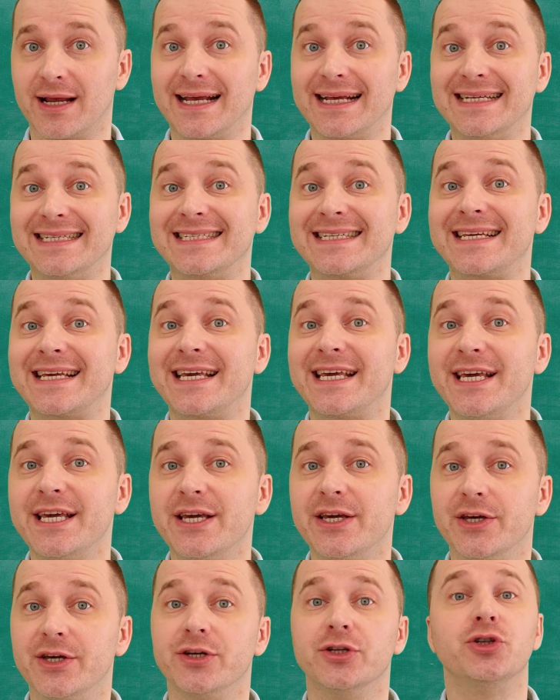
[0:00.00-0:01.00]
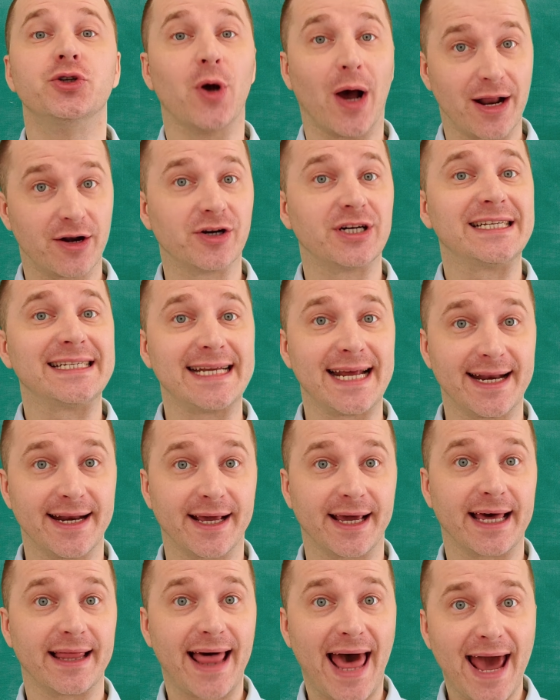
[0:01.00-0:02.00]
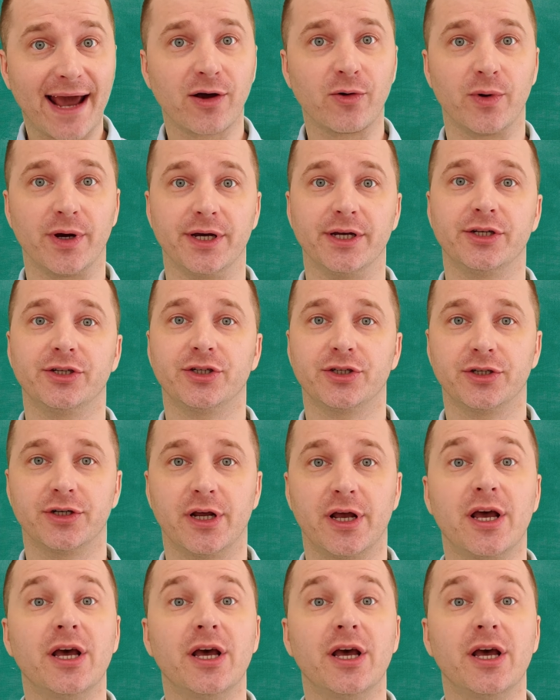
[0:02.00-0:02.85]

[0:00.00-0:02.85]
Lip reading: is key to understanding a language.